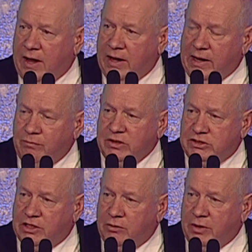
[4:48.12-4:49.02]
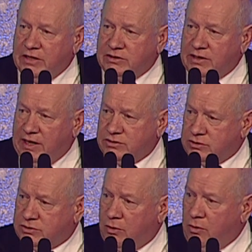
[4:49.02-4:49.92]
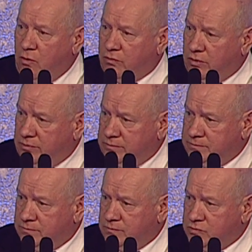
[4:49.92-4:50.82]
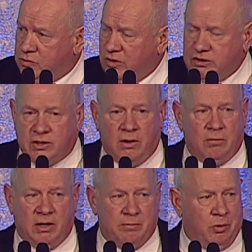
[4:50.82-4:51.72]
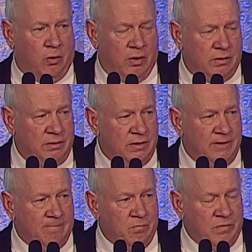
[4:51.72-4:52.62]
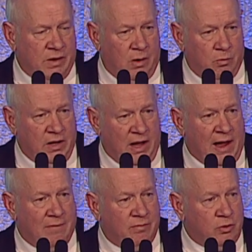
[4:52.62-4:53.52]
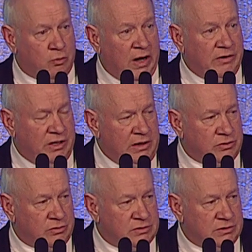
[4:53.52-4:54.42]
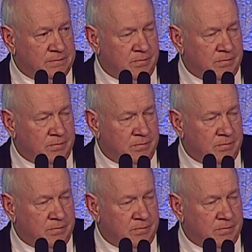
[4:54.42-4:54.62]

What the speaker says: Every generation has to start over. So it's terribly important that we have great teachers.